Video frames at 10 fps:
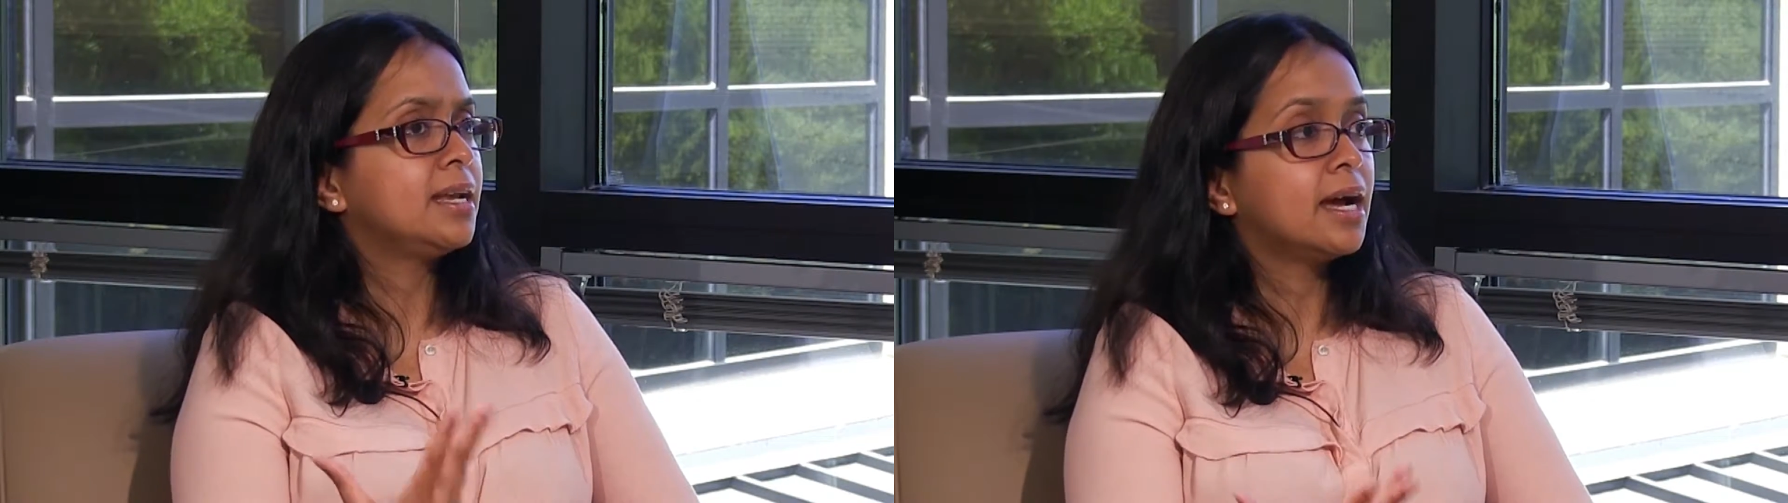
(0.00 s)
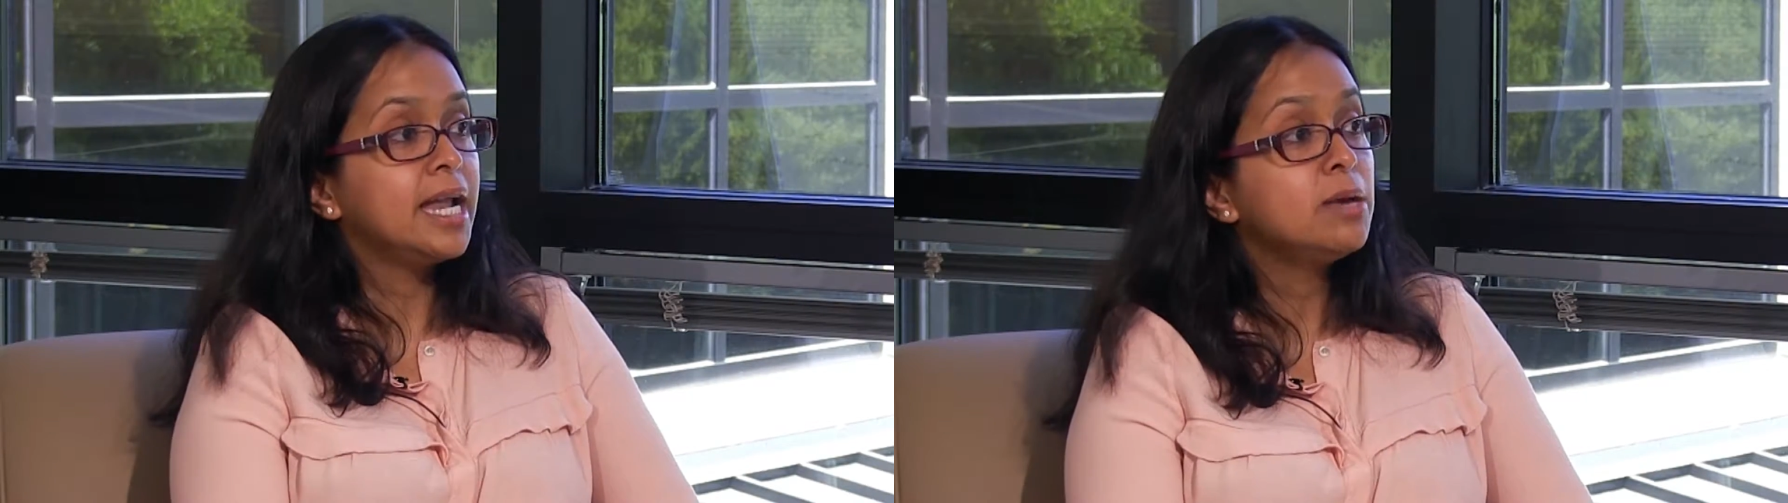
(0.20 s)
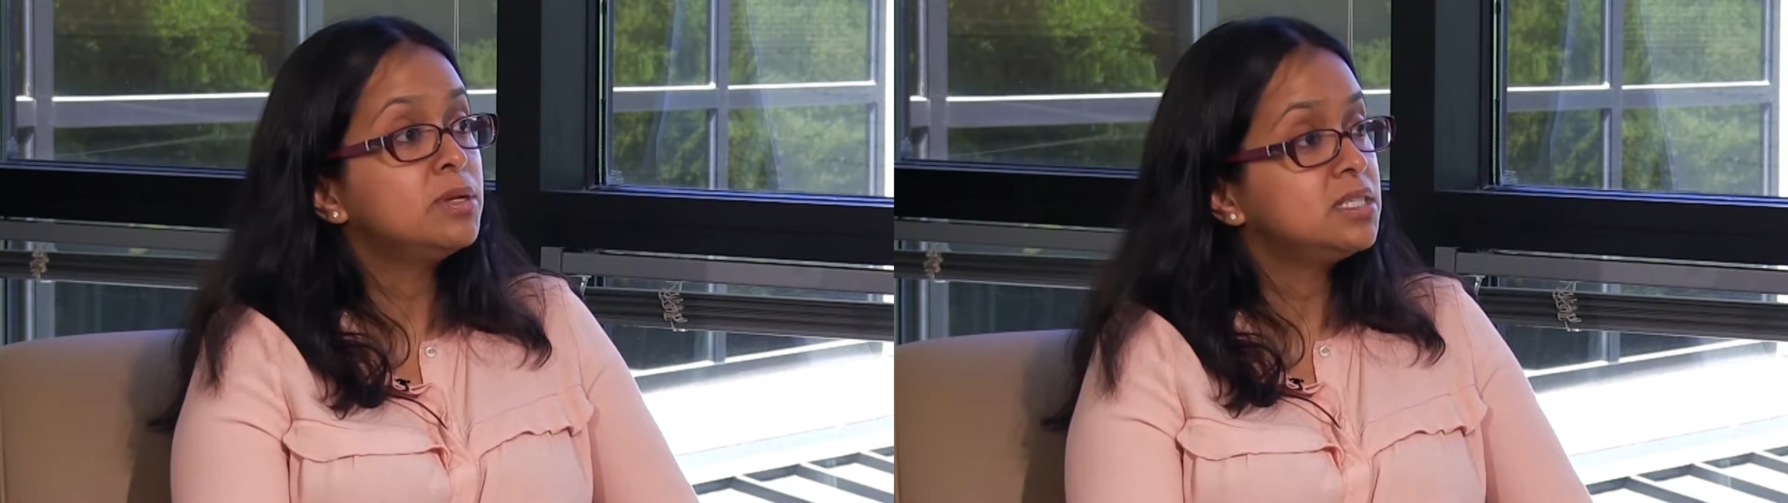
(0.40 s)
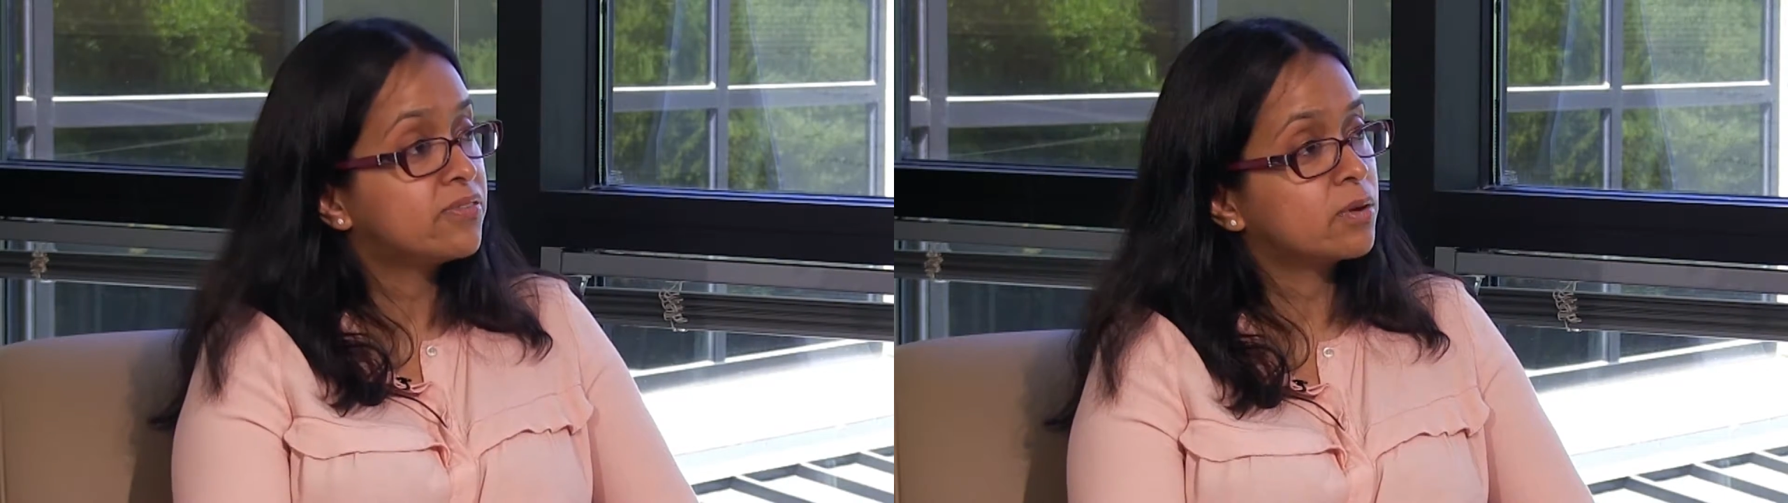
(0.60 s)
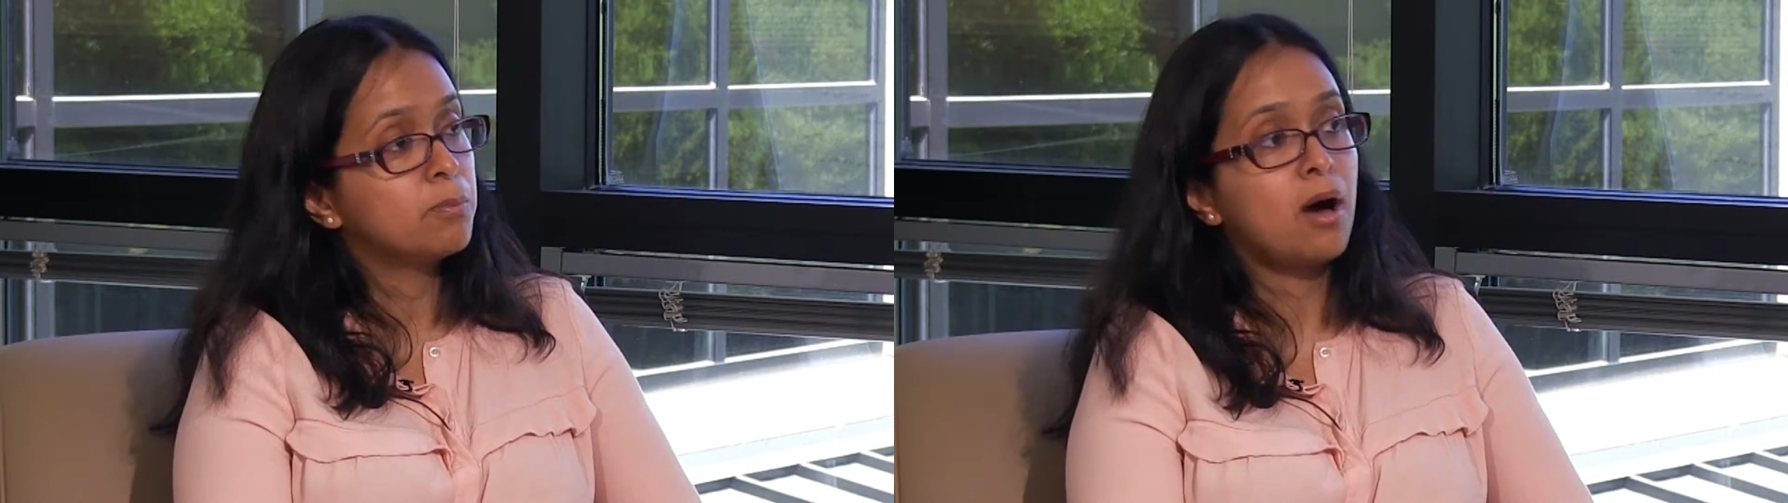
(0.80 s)
enable
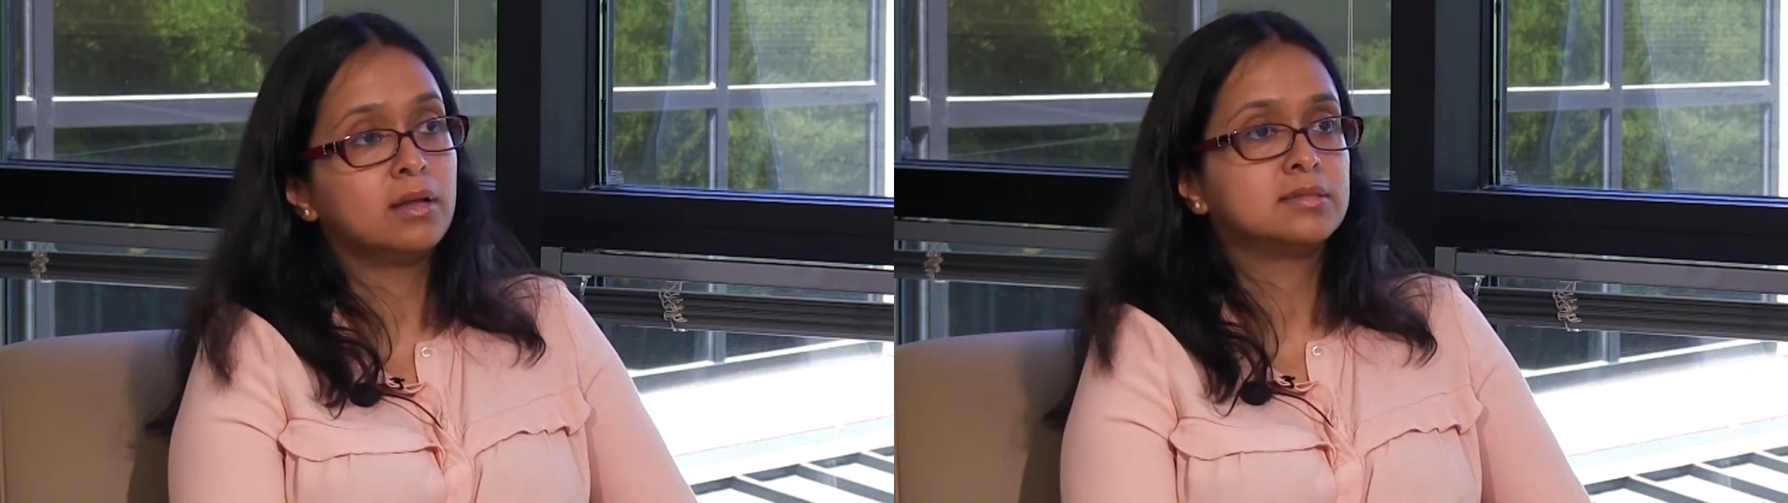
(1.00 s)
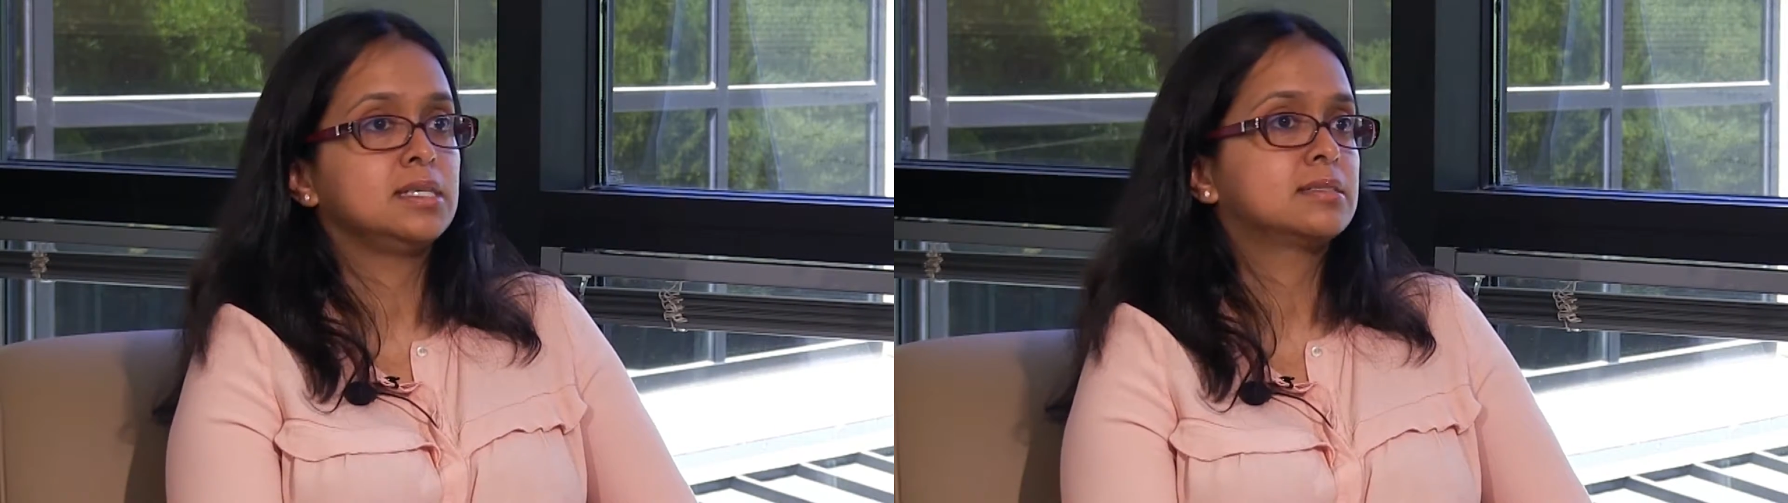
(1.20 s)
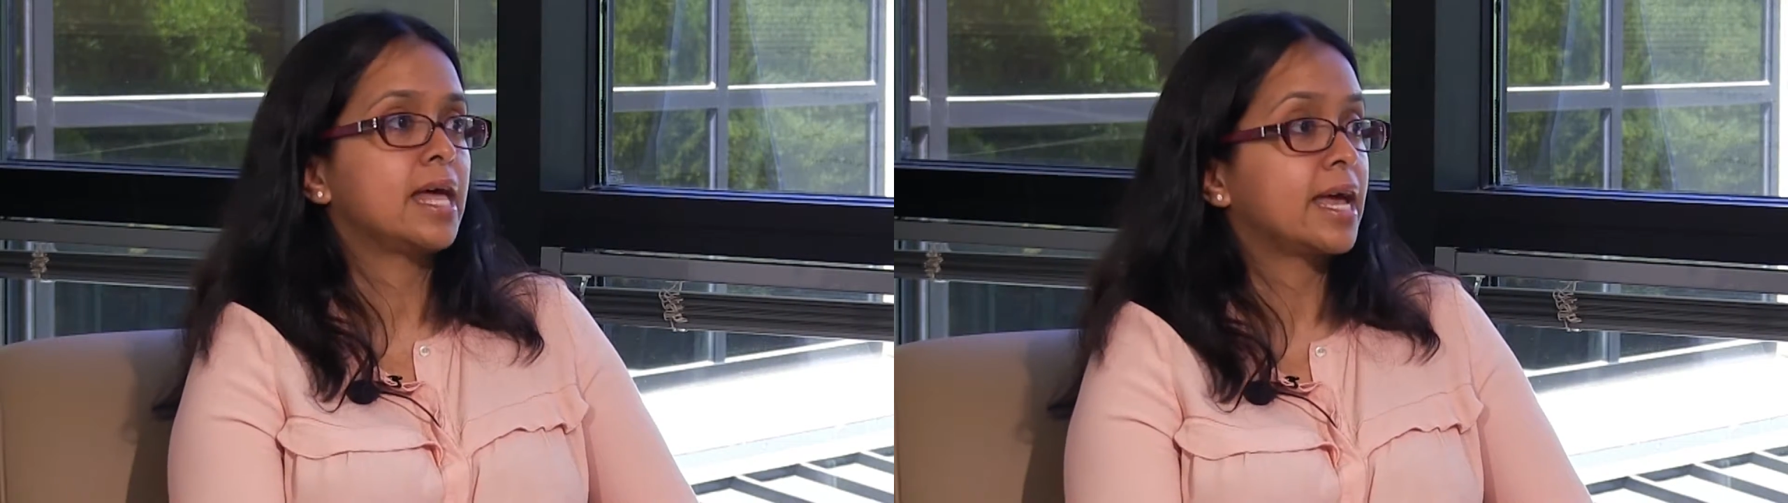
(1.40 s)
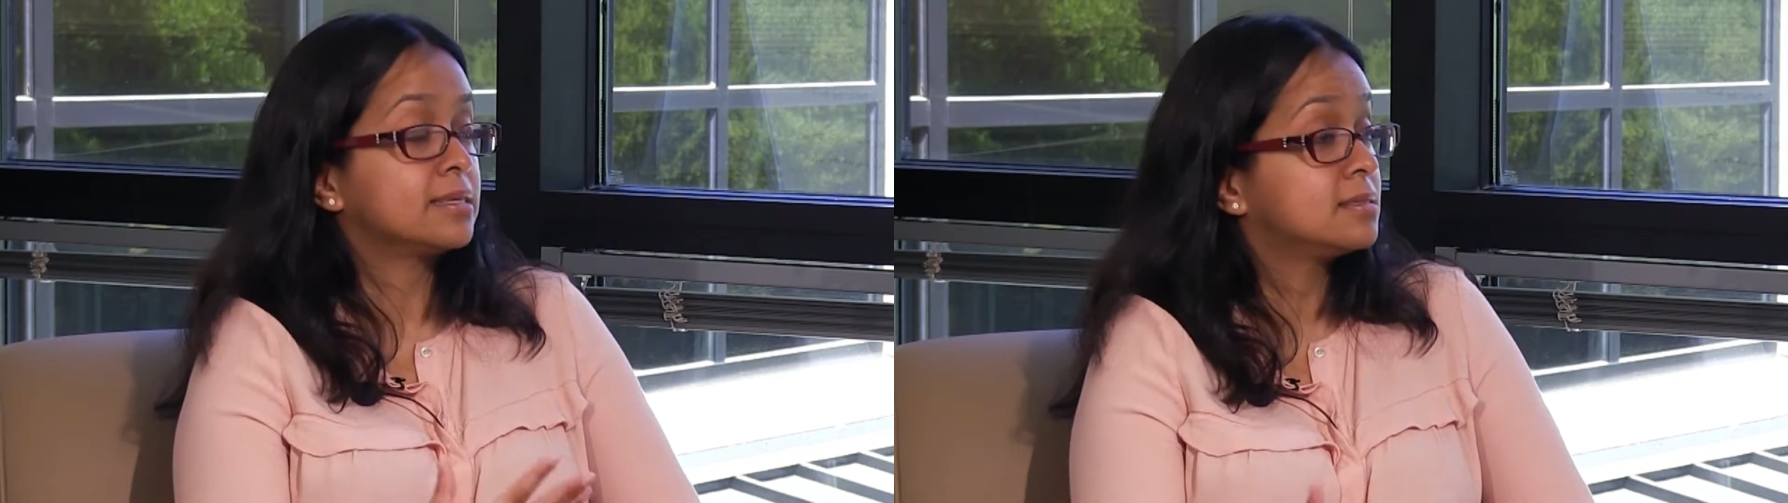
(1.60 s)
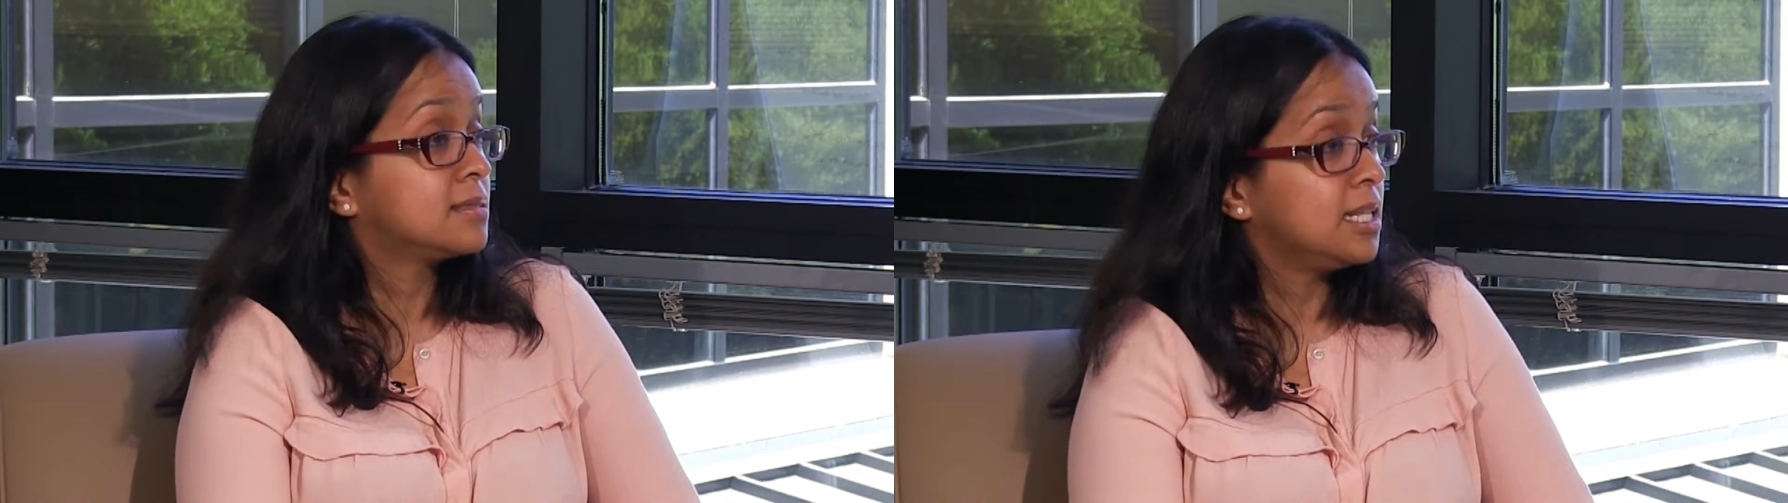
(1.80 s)
different policies like
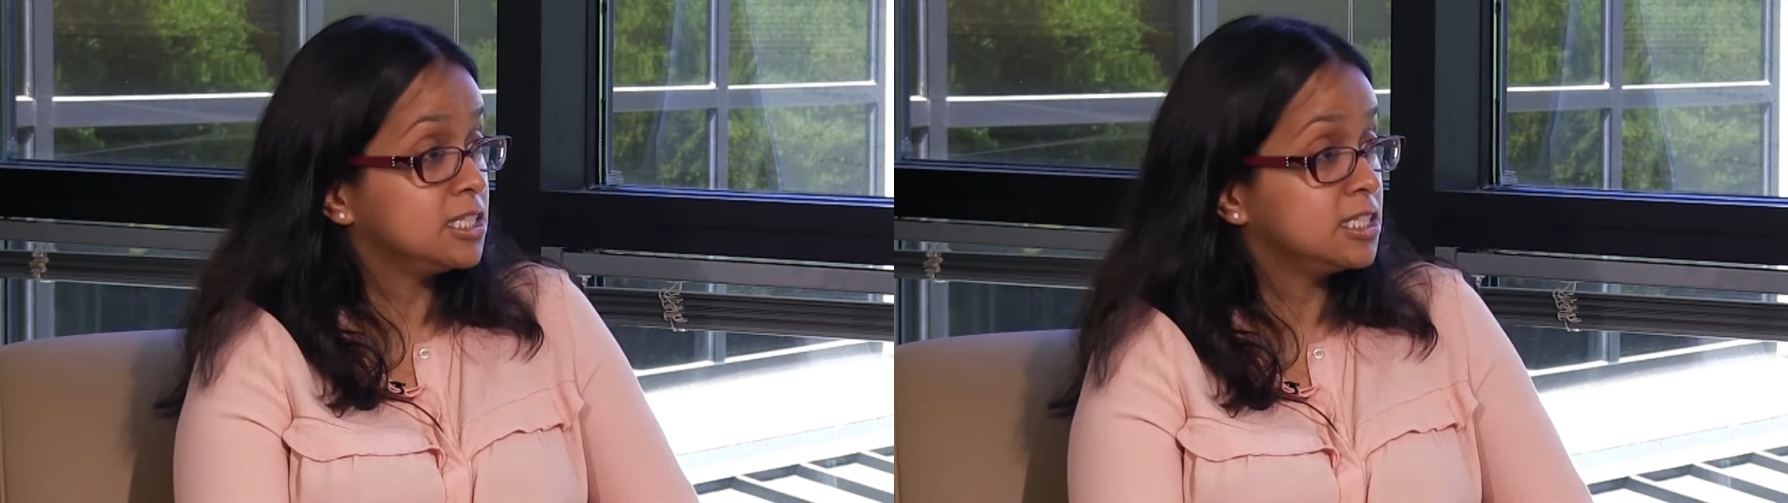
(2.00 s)
SSL